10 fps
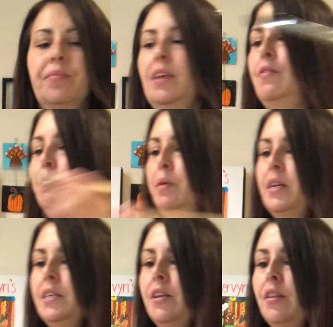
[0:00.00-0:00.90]
If you've
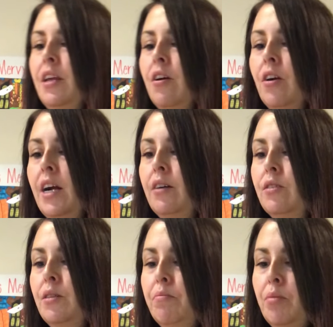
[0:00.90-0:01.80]
been to the art
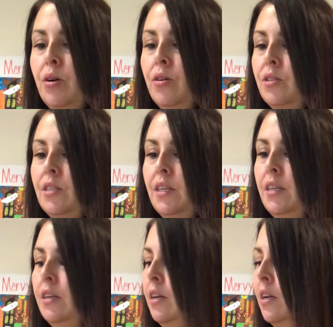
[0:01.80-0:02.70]
house in
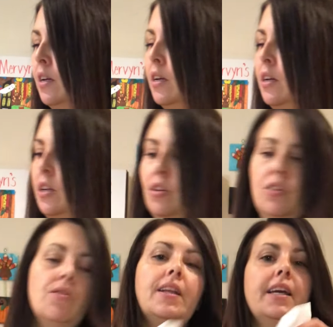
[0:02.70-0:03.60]
person, you
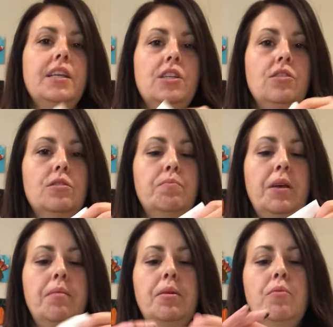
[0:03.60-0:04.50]
know I like to use
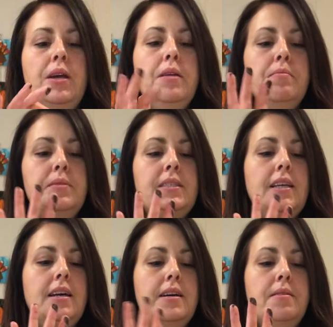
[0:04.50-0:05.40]
baby wipes.
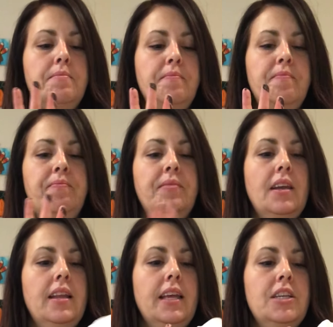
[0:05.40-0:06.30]

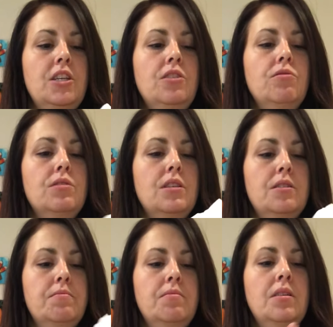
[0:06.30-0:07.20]
I like to use
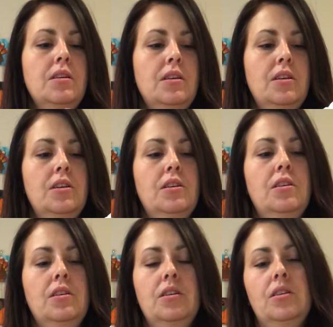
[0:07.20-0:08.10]
them
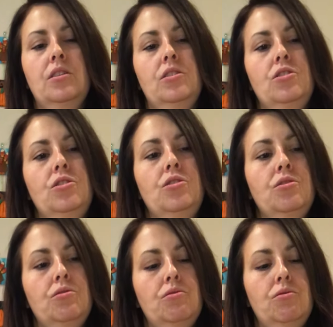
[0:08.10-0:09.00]

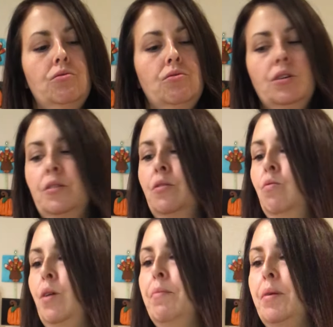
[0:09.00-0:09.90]
to
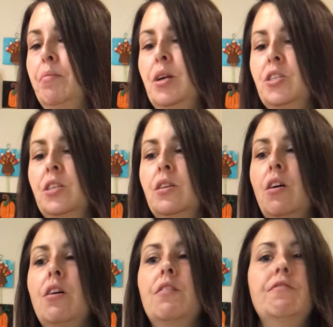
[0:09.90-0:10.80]
wipe my brushes
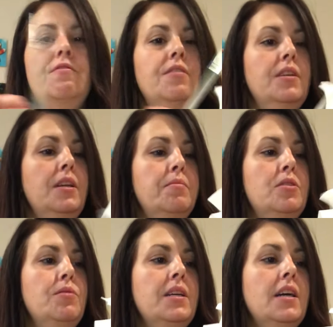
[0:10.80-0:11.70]
off in
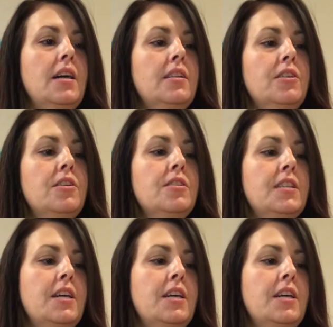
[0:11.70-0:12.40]
between colors.